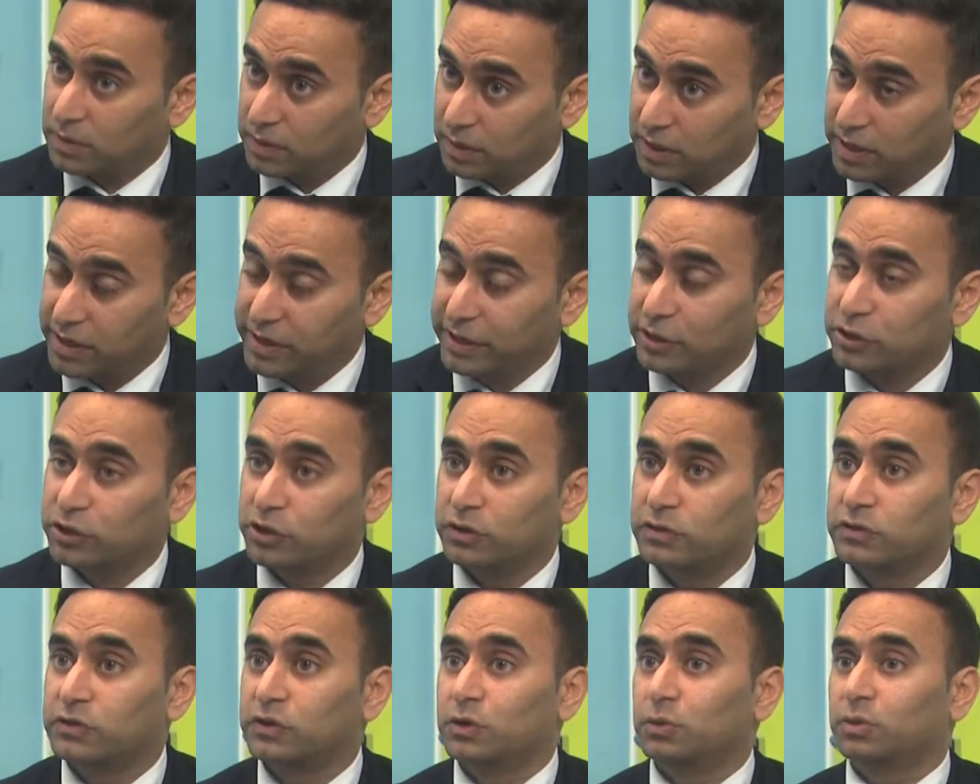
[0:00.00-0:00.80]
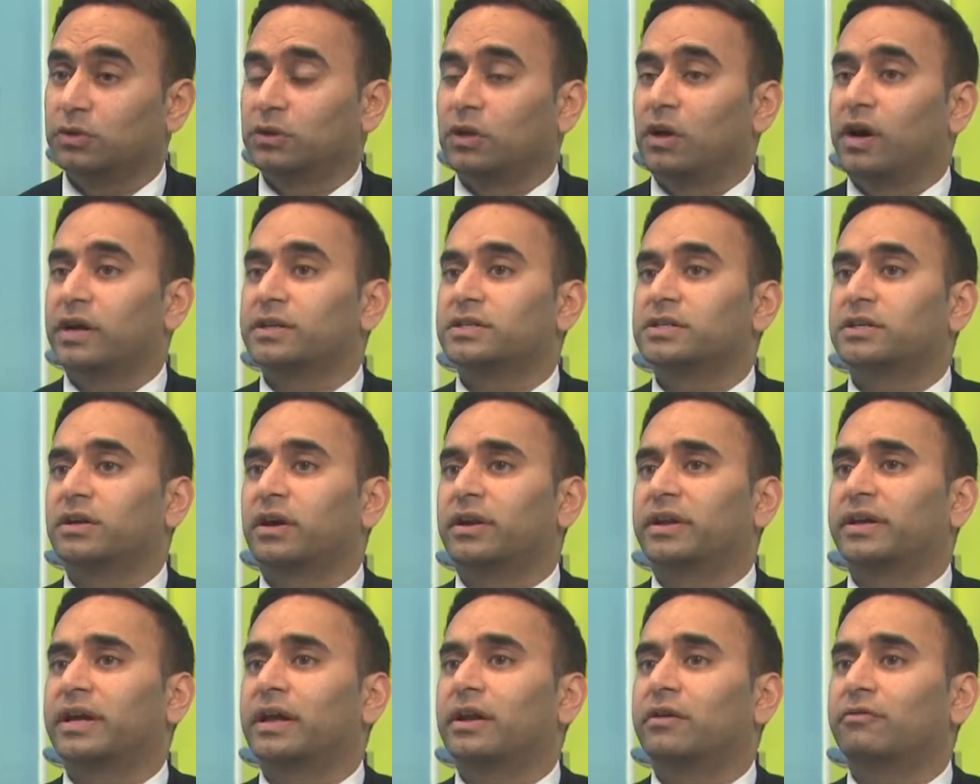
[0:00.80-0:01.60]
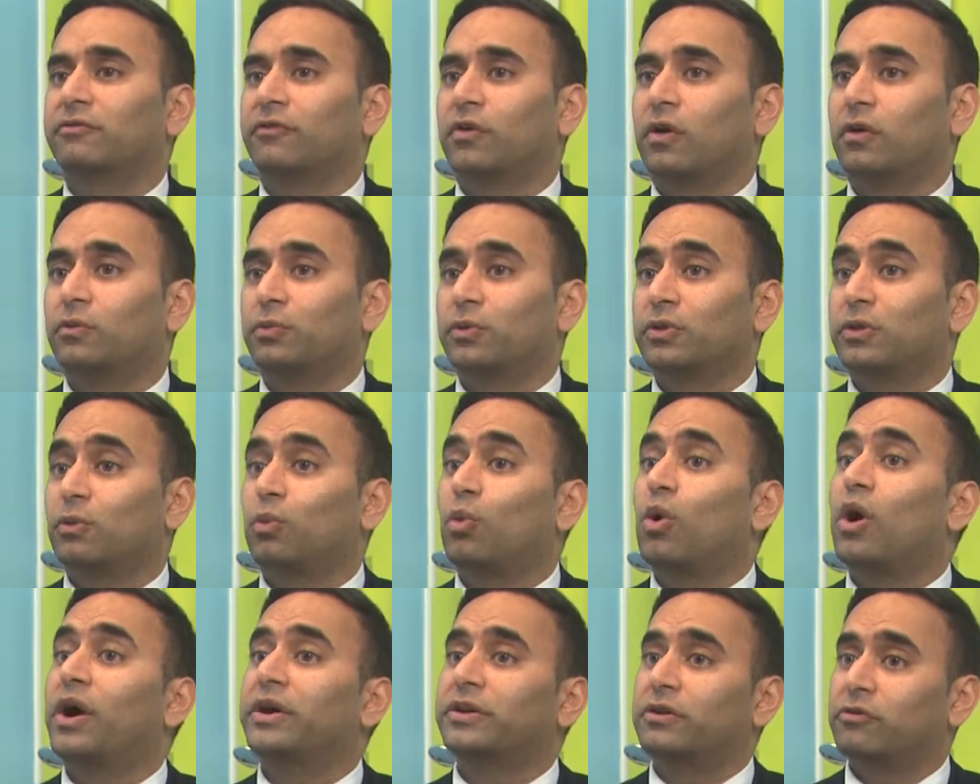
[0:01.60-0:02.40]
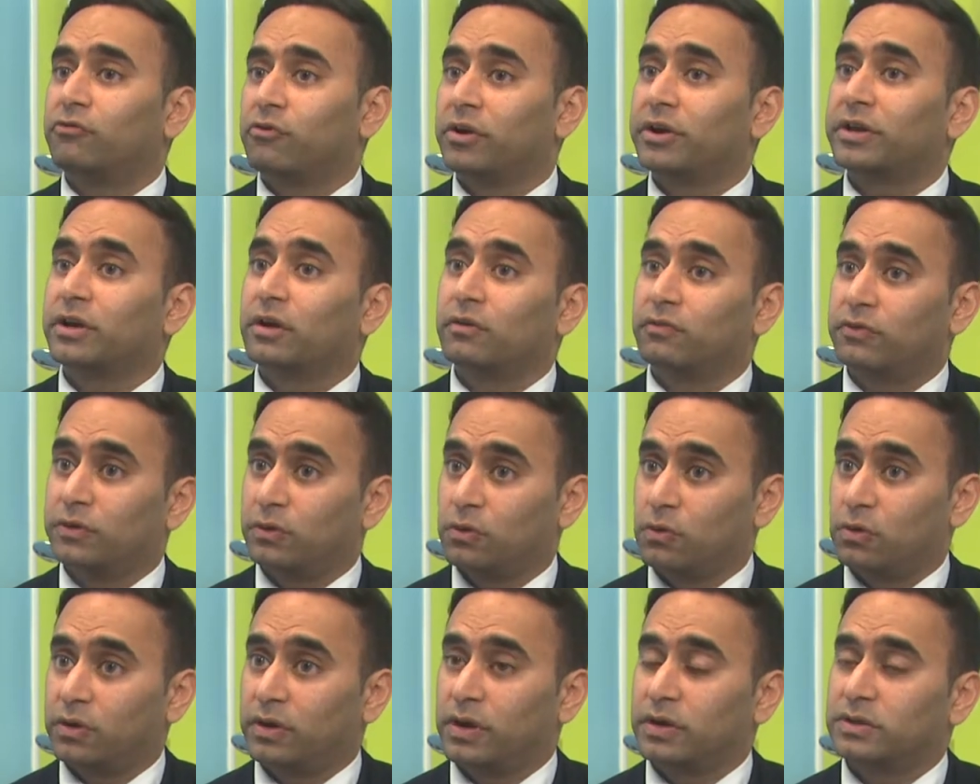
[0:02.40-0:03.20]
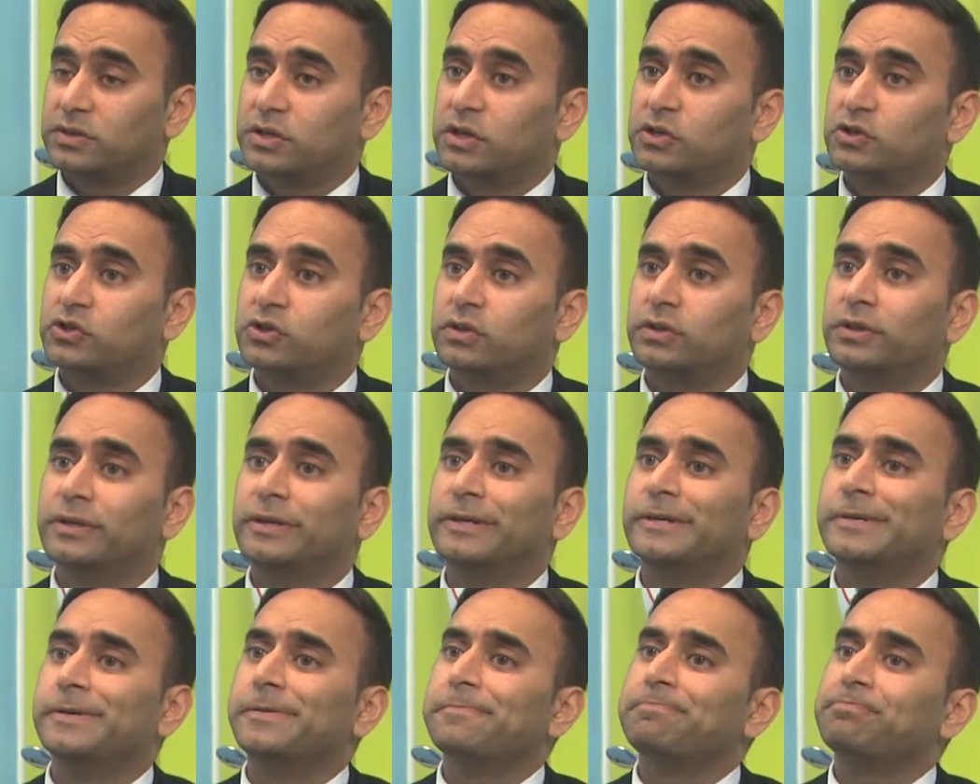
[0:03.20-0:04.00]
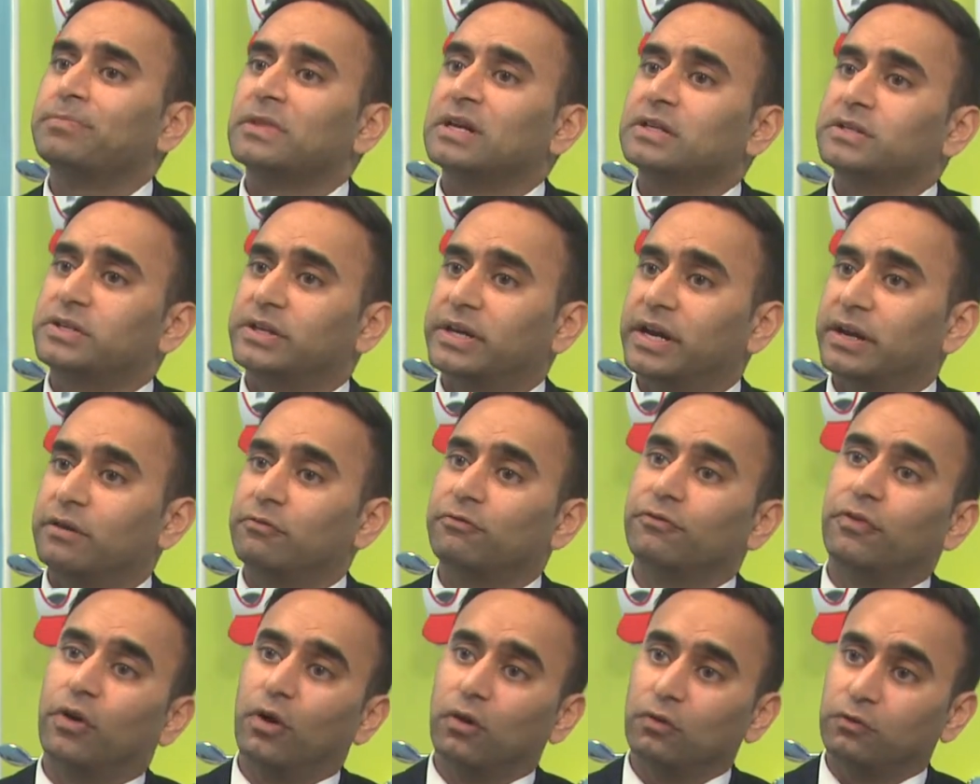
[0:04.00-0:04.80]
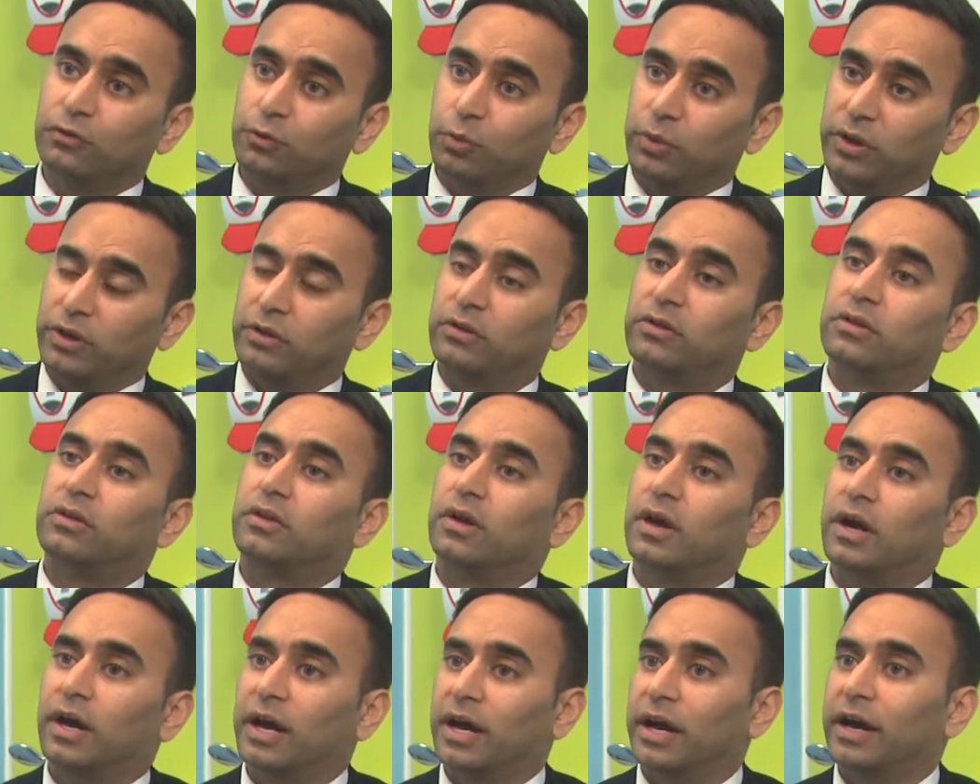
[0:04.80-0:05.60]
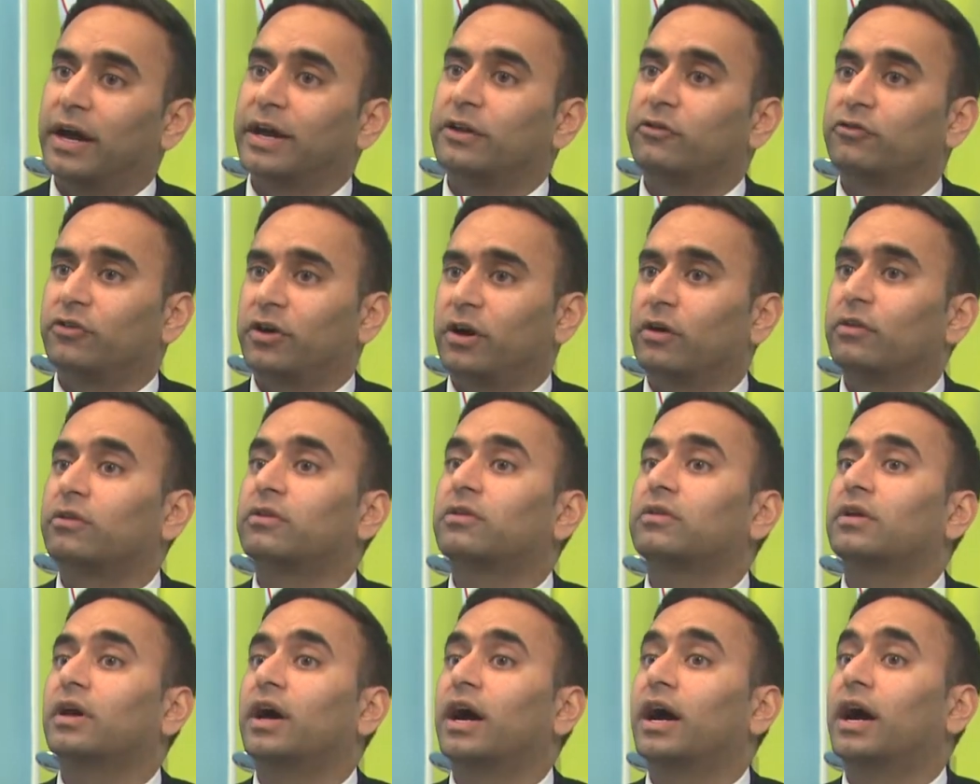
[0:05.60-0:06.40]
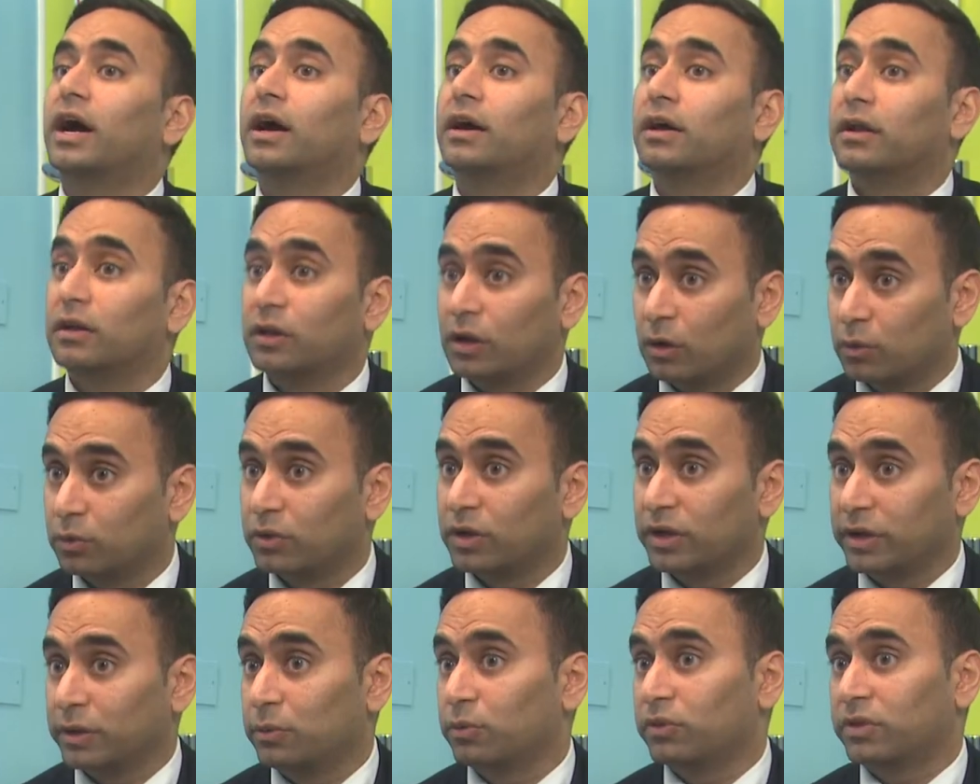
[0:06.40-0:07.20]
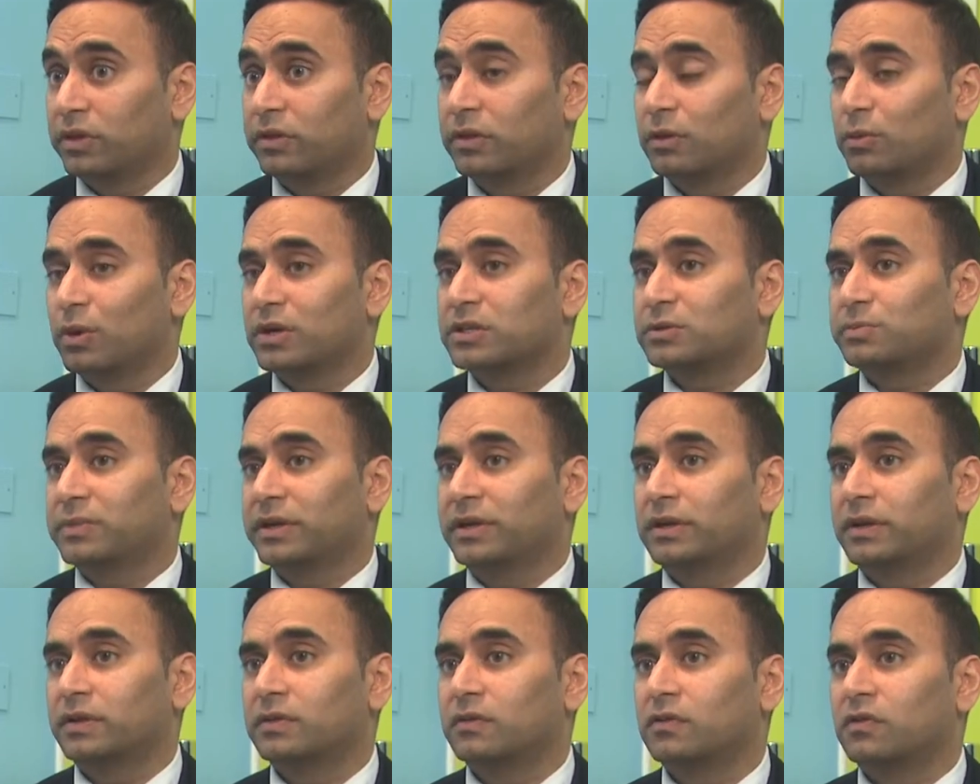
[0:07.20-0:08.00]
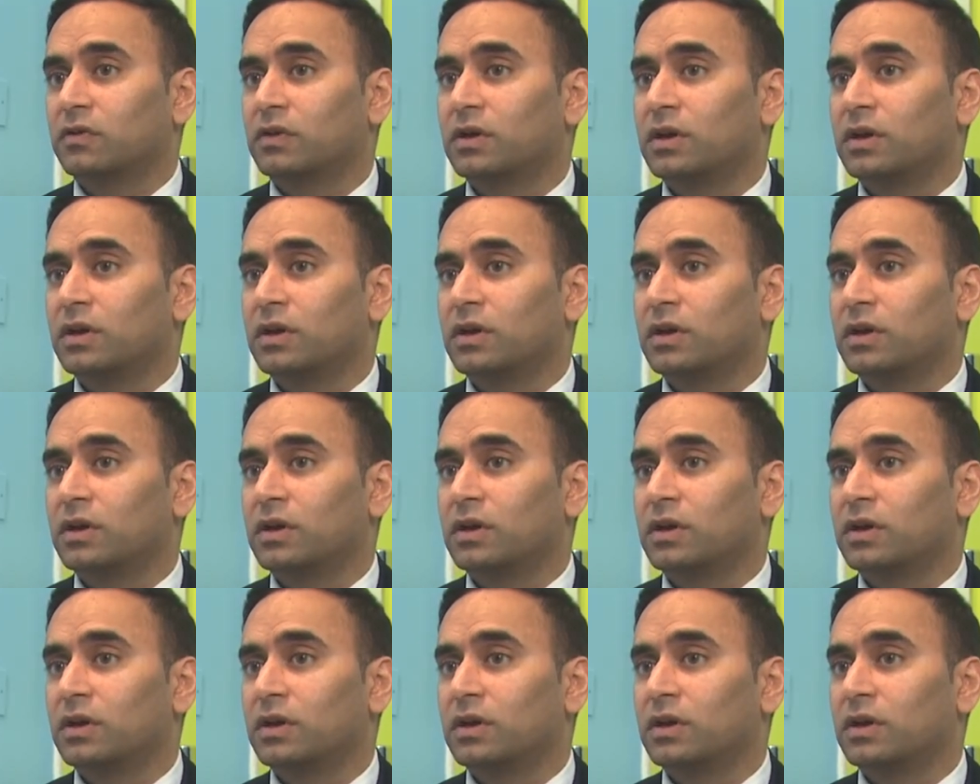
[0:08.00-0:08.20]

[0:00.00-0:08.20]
clinicians who would like to kind of get involved with the wider running of the organisation to get involved with IntraHealth locally within the West Midlands.